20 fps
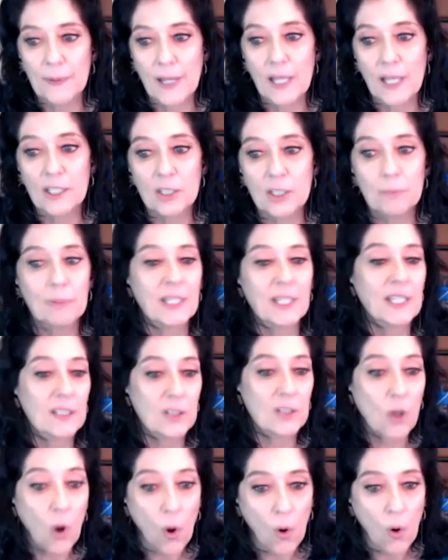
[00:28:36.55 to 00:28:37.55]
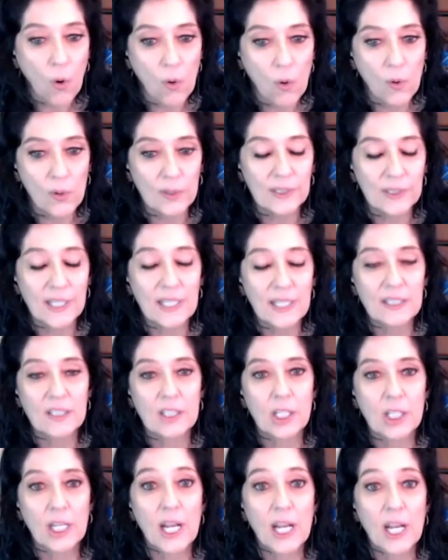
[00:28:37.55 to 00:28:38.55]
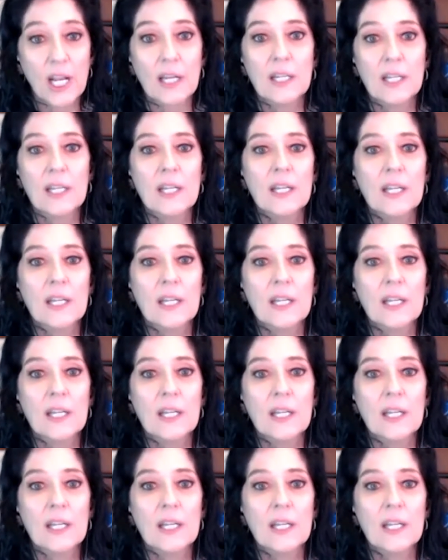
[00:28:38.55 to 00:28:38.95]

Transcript: and you begin to hold, it's going to